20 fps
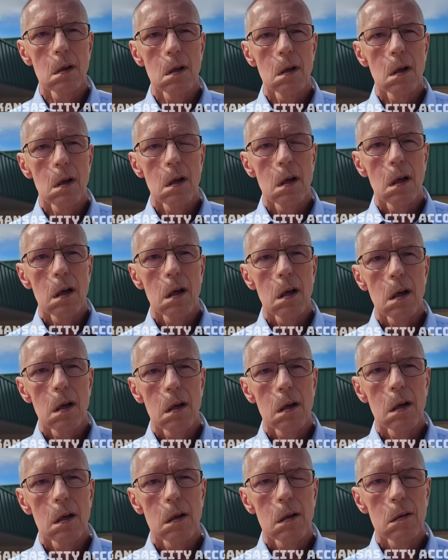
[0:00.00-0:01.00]
Well,
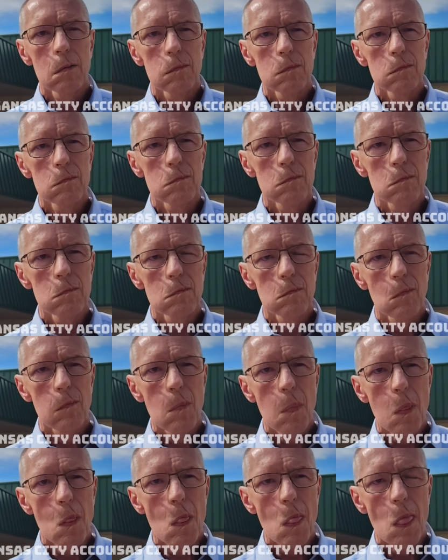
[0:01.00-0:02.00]
with all due
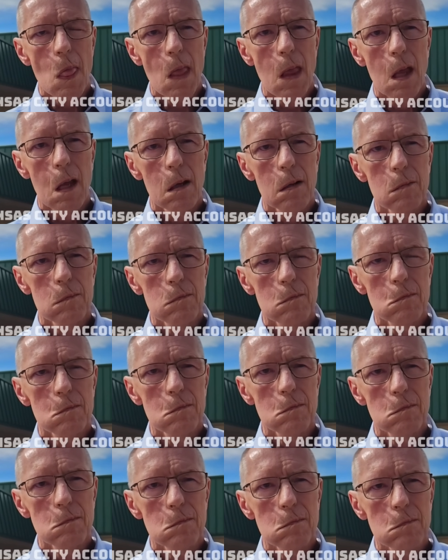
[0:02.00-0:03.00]
respect, Mr.
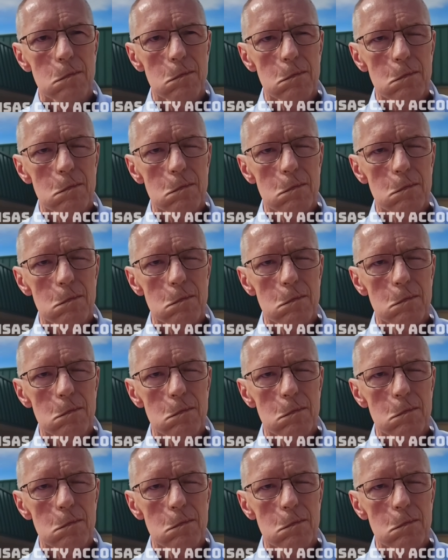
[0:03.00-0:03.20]
John, can